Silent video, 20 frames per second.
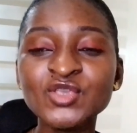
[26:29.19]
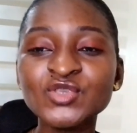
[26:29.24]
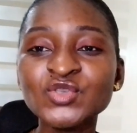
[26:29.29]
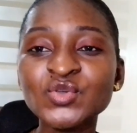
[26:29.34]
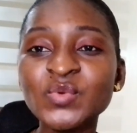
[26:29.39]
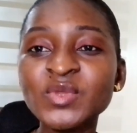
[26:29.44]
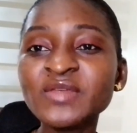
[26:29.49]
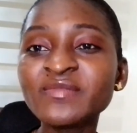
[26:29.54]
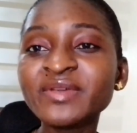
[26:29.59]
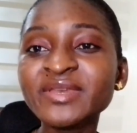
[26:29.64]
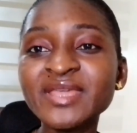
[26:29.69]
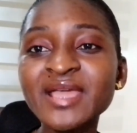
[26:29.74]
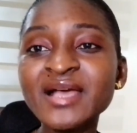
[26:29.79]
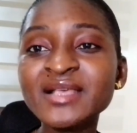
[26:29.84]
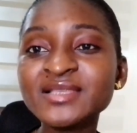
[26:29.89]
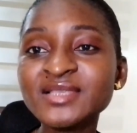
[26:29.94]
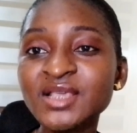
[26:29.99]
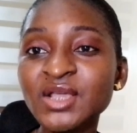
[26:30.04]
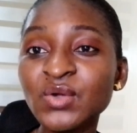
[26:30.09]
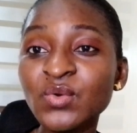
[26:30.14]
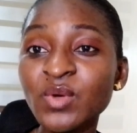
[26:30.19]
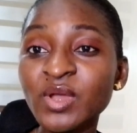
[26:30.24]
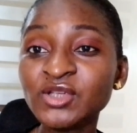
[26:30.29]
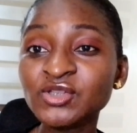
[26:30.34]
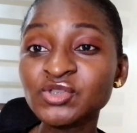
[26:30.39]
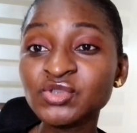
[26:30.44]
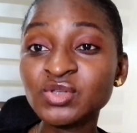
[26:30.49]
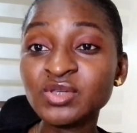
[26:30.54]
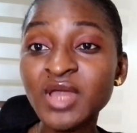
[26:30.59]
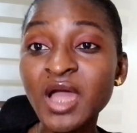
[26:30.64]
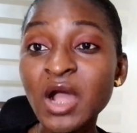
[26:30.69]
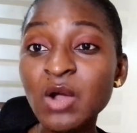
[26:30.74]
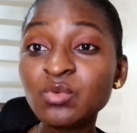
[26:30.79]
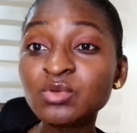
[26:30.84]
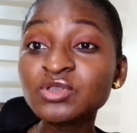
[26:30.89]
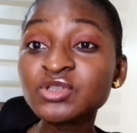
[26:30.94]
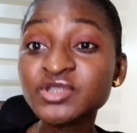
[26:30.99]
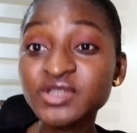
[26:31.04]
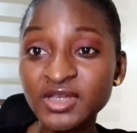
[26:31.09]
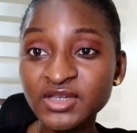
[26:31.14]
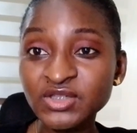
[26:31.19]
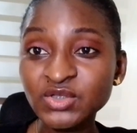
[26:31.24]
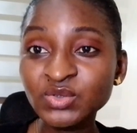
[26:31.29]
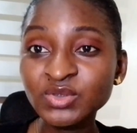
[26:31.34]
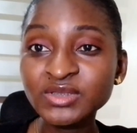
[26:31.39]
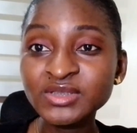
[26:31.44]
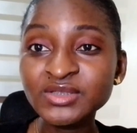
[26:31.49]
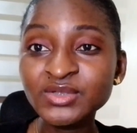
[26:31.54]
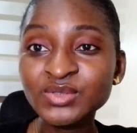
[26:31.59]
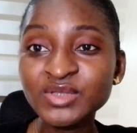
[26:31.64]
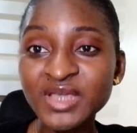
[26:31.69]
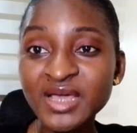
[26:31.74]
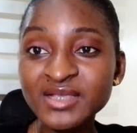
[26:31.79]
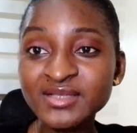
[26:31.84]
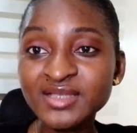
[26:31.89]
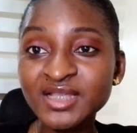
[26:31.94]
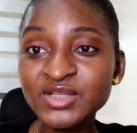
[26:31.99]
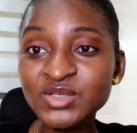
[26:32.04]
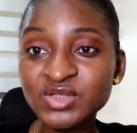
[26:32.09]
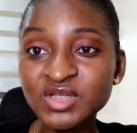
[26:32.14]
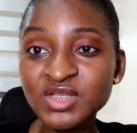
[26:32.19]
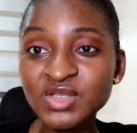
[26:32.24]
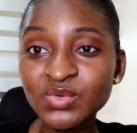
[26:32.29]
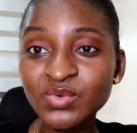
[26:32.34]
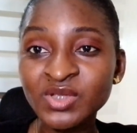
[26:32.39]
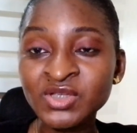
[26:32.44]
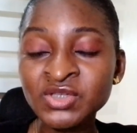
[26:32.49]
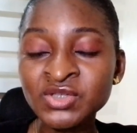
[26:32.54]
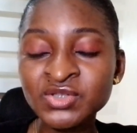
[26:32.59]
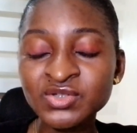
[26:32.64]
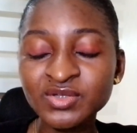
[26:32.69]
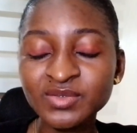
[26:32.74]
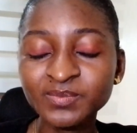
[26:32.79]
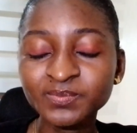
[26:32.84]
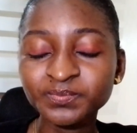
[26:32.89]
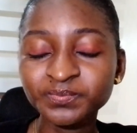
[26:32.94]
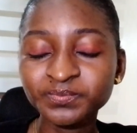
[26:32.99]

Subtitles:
So whenever they ask a question, I would genuinely know the answer to this question.